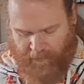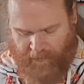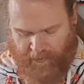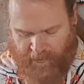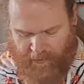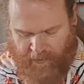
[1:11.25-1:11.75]

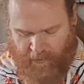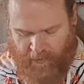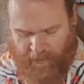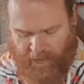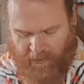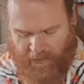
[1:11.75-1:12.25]

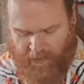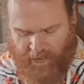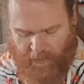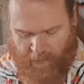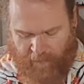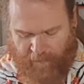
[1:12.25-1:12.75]
Seaweed is
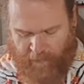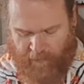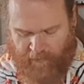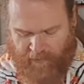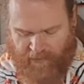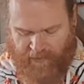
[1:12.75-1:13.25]
a superfood
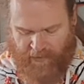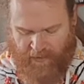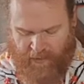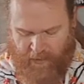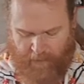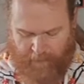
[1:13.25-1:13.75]
of the
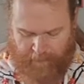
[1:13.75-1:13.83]
sea,